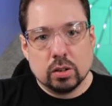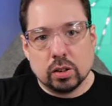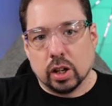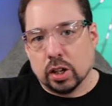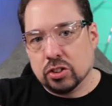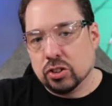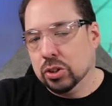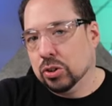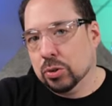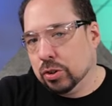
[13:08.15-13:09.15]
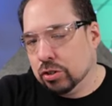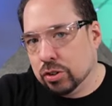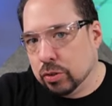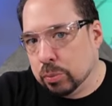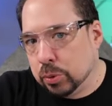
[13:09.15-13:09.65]
Yeah, it's still doing
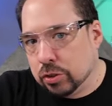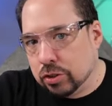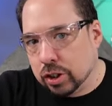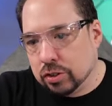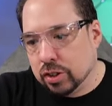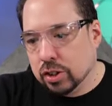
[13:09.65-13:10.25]
0.6.